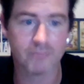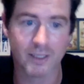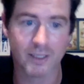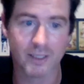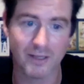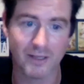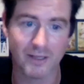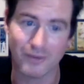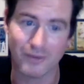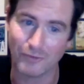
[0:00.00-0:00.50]
up.
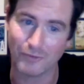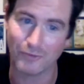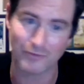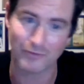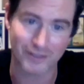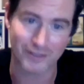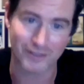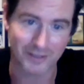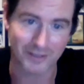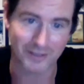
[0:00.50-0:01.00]

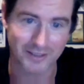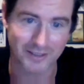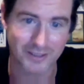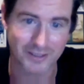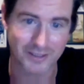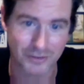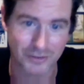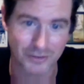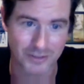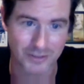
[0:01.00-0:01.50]
Hopefully, it
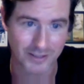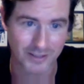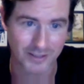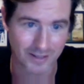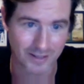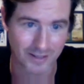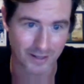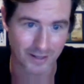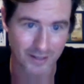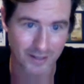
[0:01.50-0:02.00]
continues
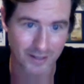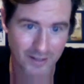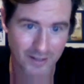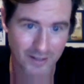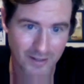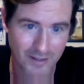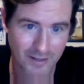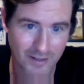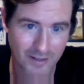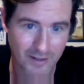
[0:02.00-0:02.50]
like that.
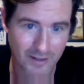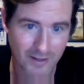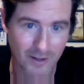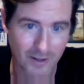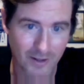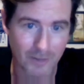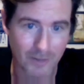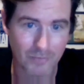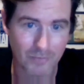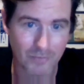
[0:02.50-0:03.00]

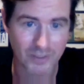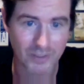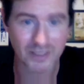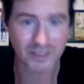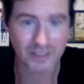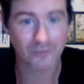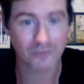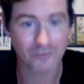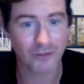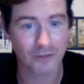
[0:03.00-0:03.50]
But
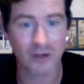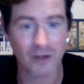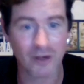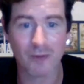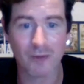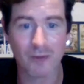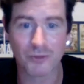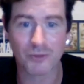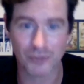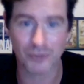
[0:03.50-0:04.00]
it's definitely a
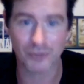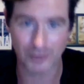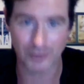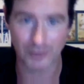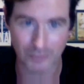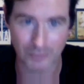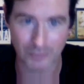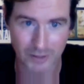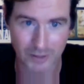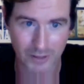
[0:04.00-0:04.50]
great
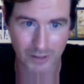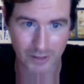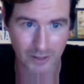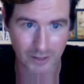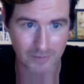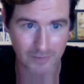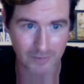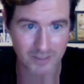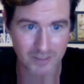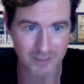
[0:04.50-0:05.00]
opportunity with
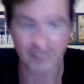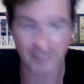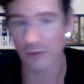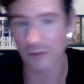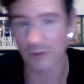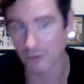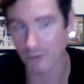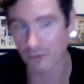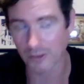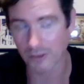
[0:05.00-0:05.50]

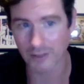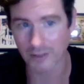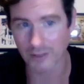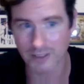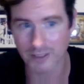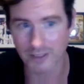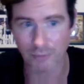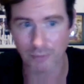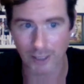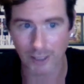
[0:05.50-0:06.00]
Sale going
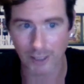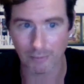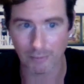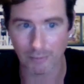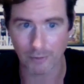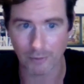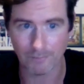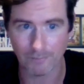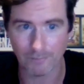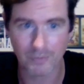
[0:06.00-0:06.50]
against
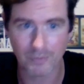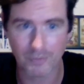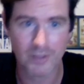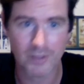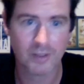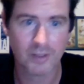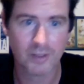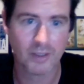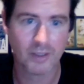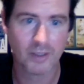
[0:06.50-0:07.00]
Blackburn.
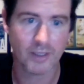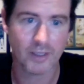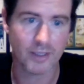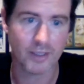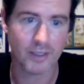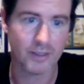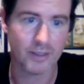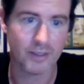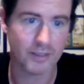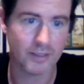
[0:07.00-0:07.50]

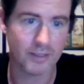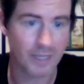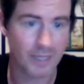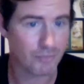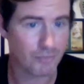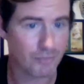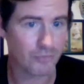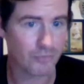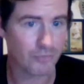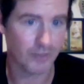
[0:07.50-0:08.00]
And then
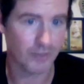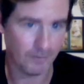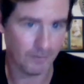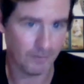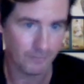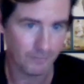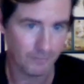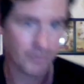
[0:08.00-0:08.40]
game three,